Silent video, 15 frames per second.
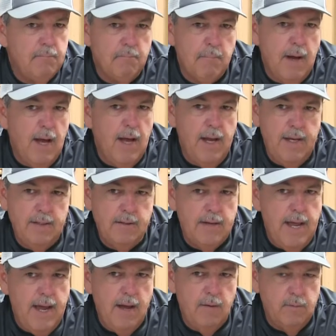mind
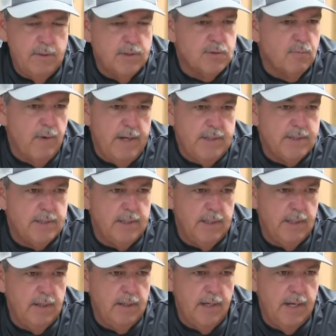now is
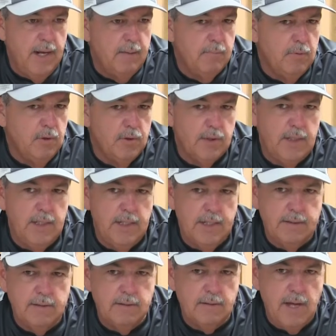racing and I'm looking
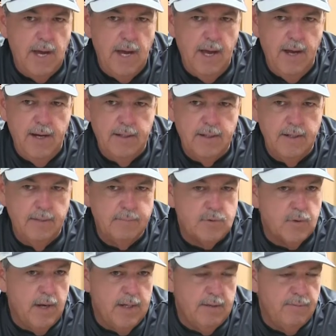at the tide and I'm
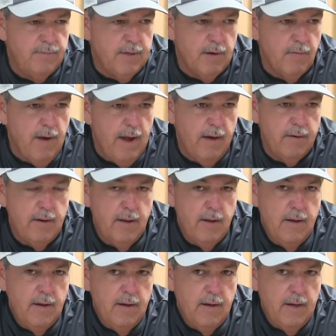trying to figure out
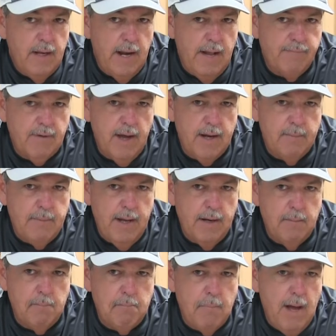and I've got
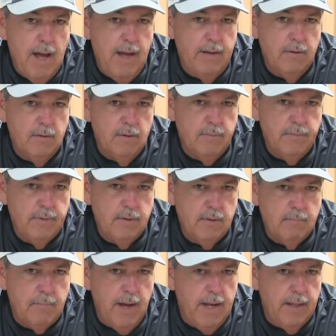about a mile,
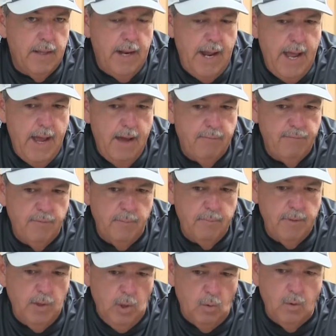mile and a half
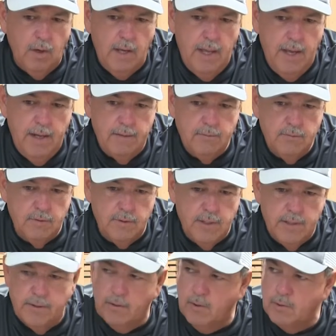from the Lorelei to the
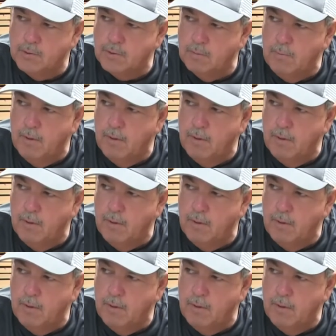intercoastal